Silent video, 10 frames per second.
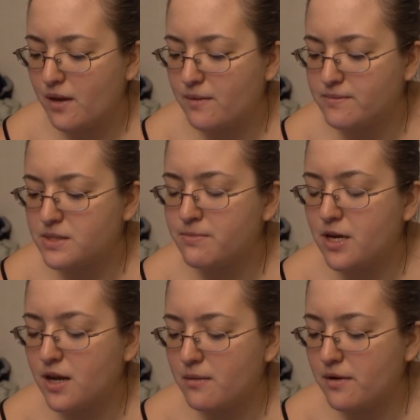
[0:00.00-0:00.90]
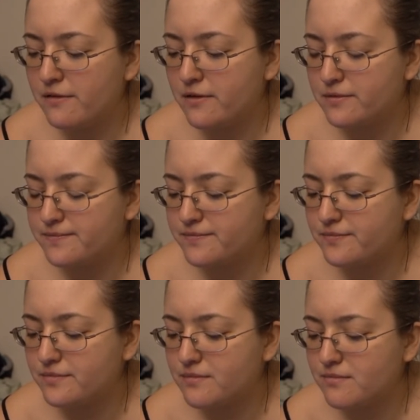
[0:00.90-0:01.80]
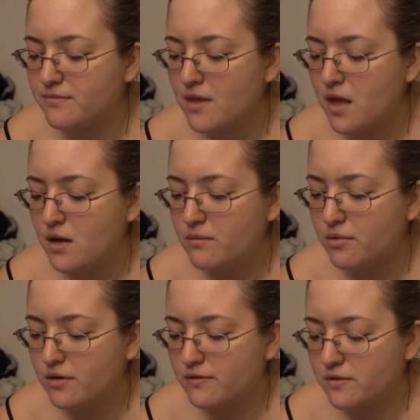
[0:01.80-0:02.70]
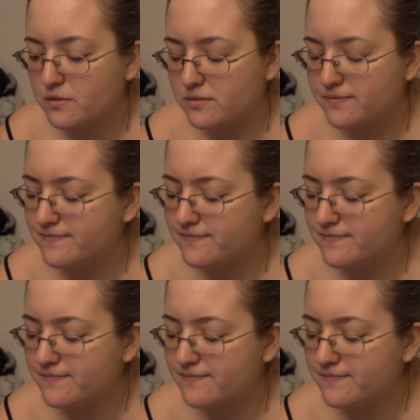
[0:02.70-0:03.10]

I'm spitting on my phone. Poor phone.